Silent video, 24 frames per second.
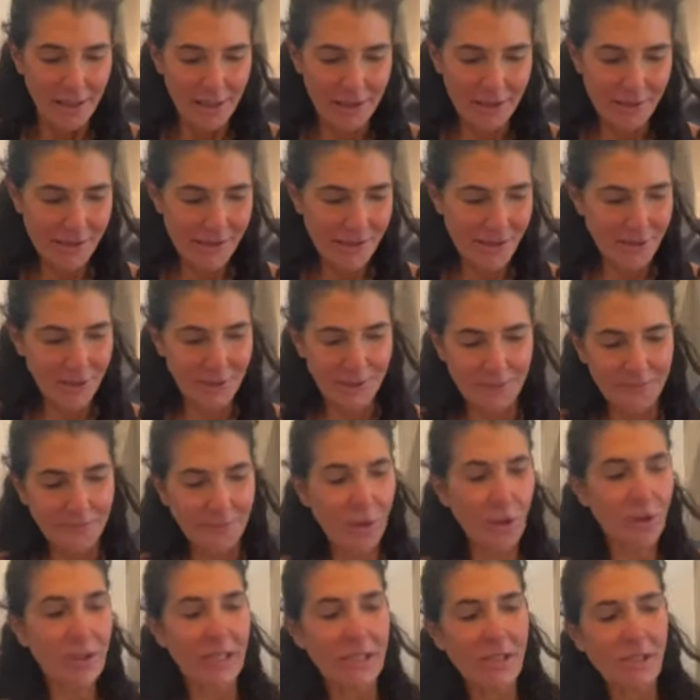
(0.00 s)
So
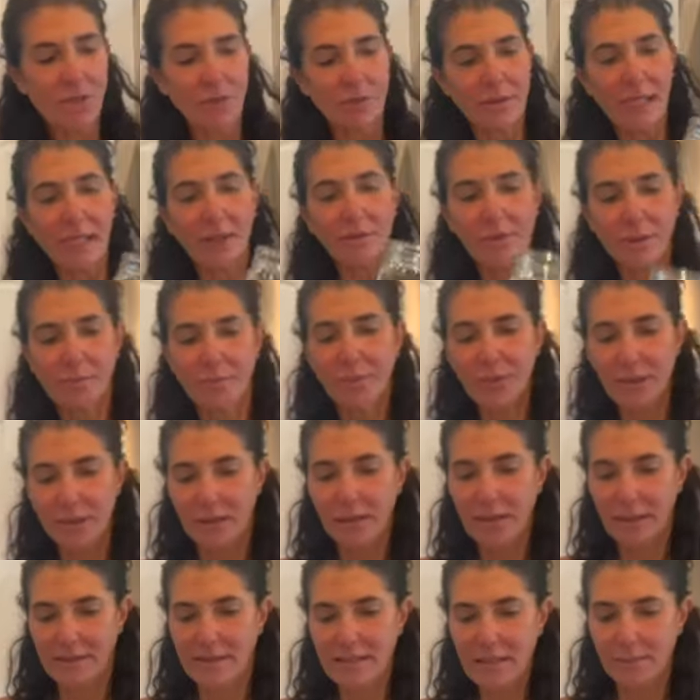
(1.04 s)
now we put
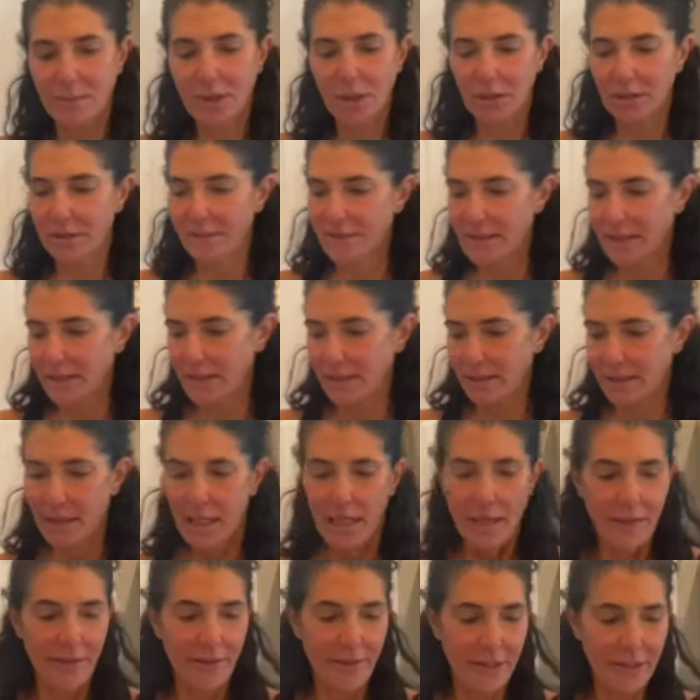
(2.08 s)
some olives in,
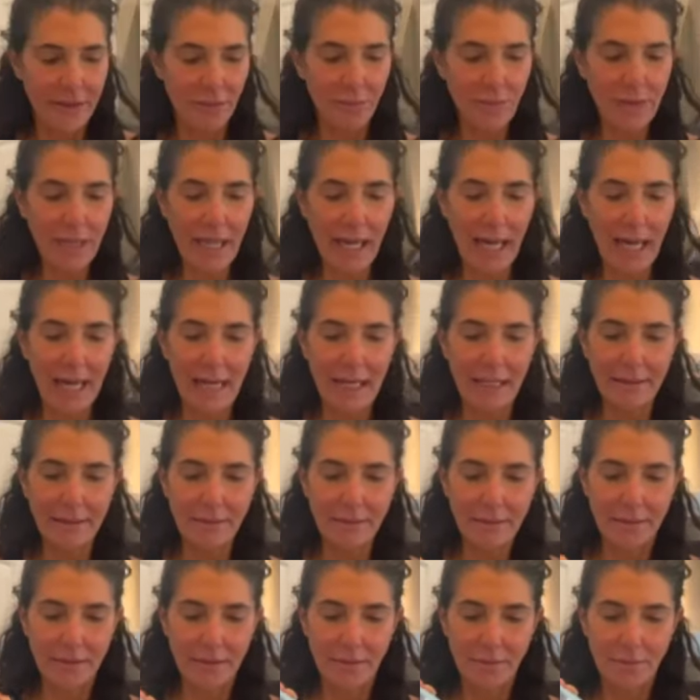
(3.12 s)
then we add
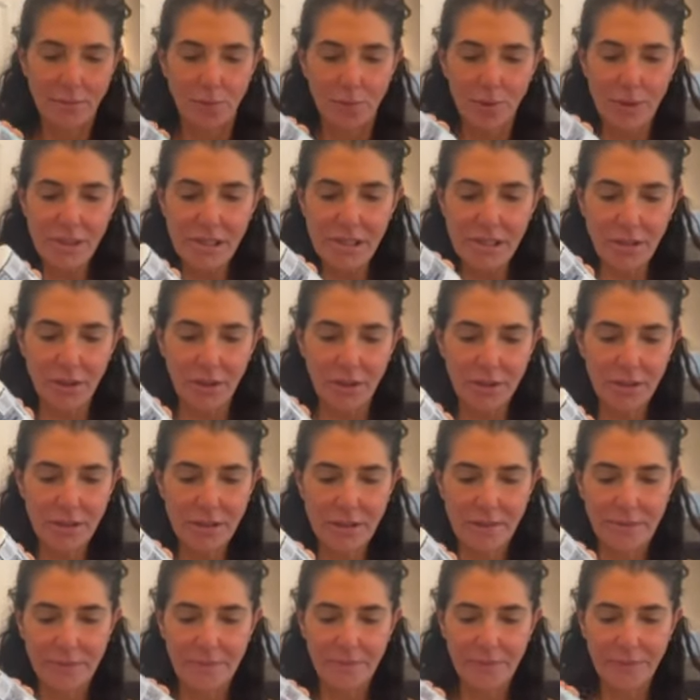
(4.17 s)
more
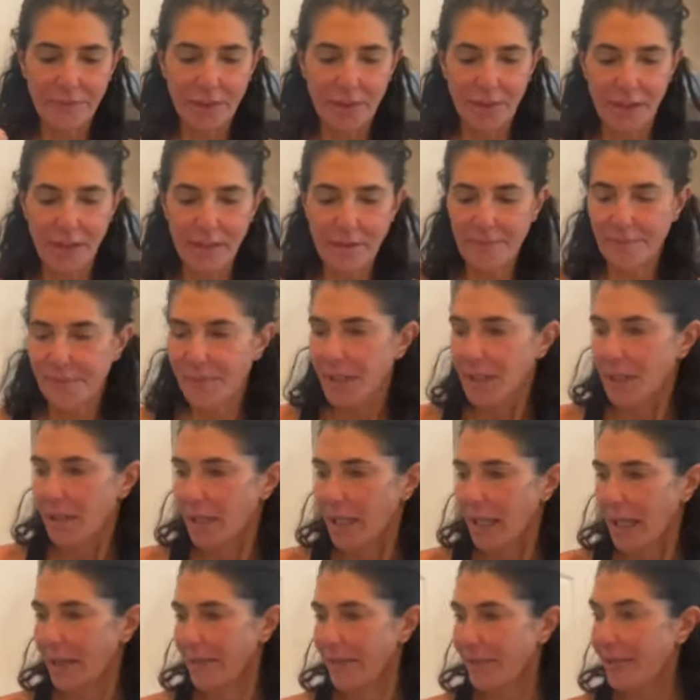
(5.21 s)
salt, okay?
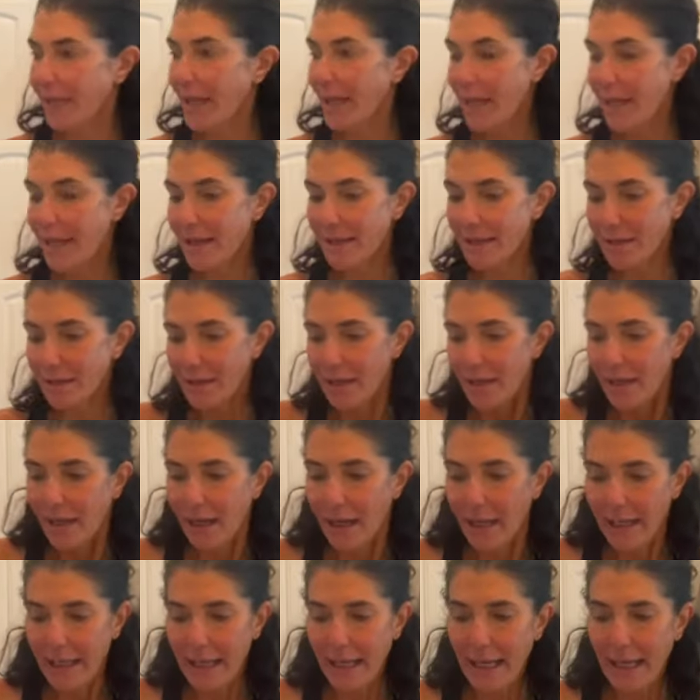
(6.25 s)
And then
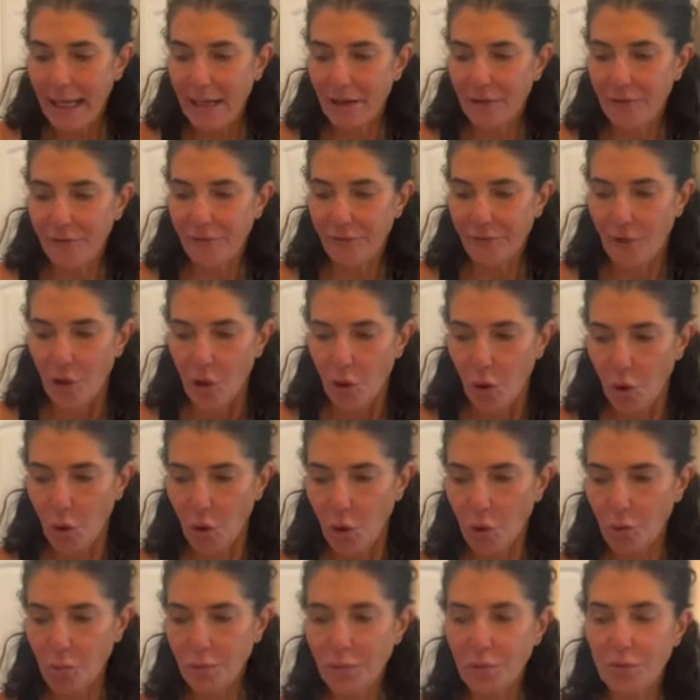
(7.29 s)
I have
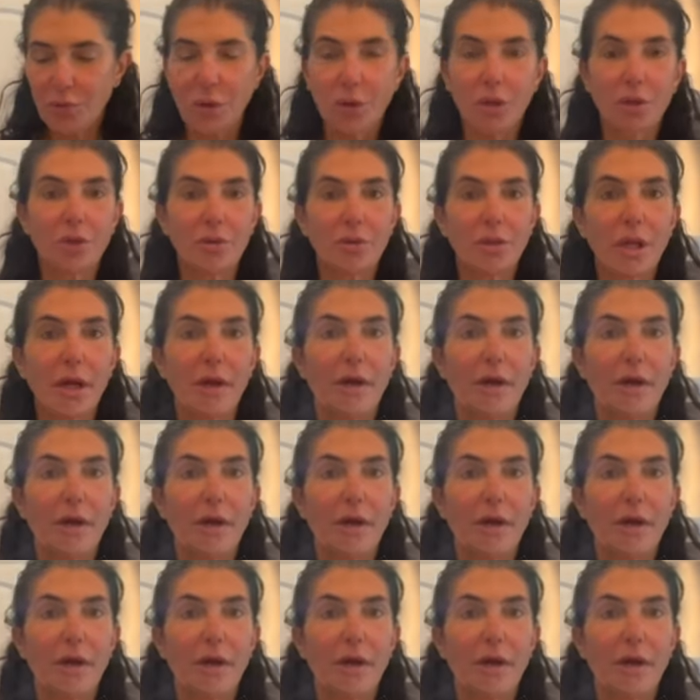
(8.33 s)
homegrown